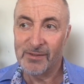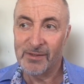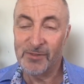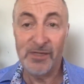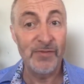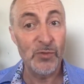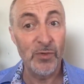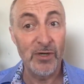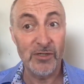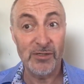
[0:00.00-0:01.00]
let me see if this
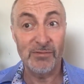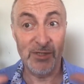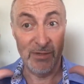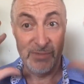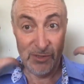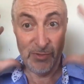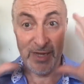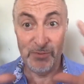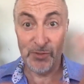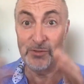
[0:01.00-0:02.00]
works. So I'm, this one
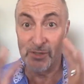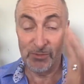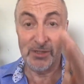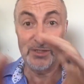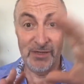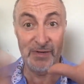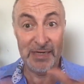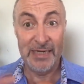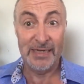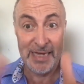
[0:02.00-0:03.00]
came through, so I'm just gonna see if
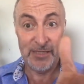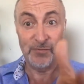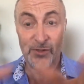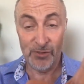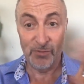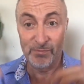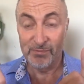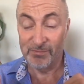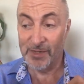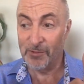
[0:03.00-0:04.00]
it lands for you, so
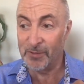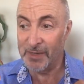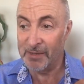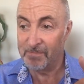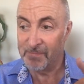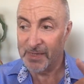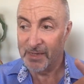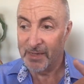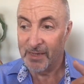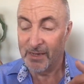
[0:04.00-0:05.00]
bear with me.
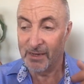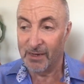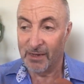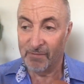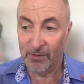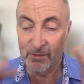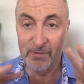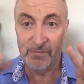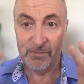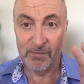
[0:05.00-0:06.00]
For a lot
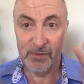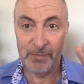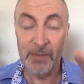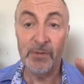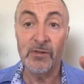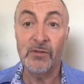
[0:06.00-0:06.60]
of people